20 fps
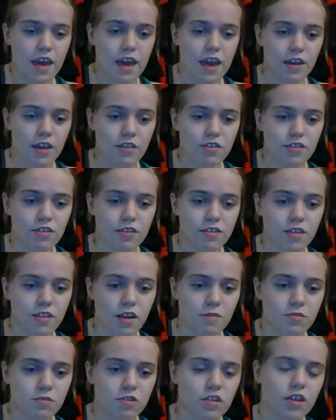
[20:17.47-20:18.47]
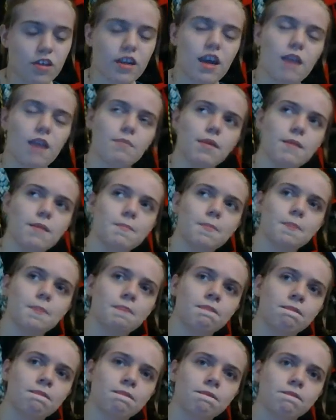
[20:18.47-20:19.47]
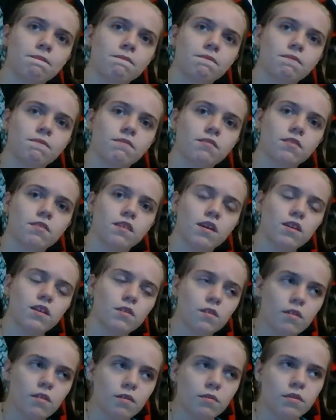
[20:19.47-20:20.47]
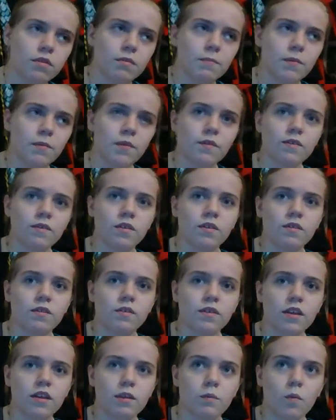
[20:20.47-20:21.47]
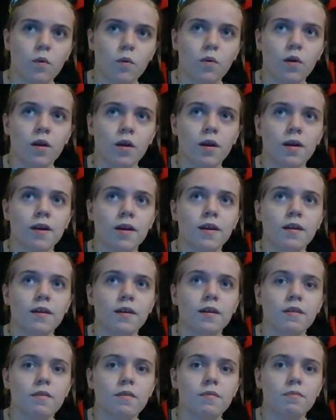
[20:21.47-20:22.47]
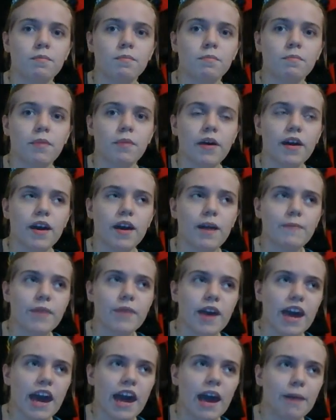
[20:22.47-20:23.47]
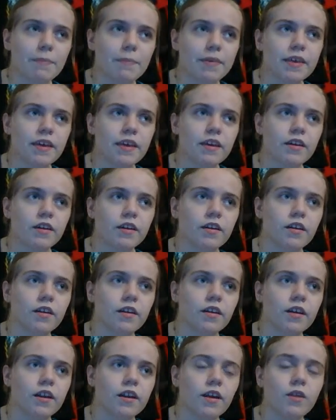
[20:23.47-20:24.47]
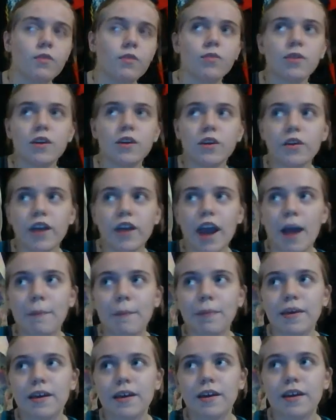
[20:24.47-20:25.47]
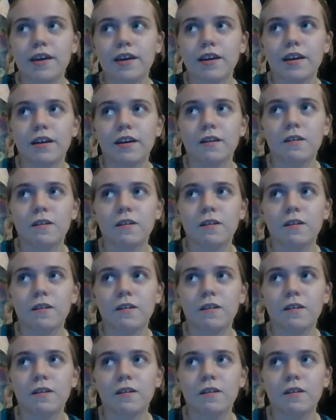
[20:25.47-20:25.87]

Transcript: And she stopped. She's like, "Canby, I know I wouldn't move you anymore, but I'm not happy here, and I don't think you're happy here.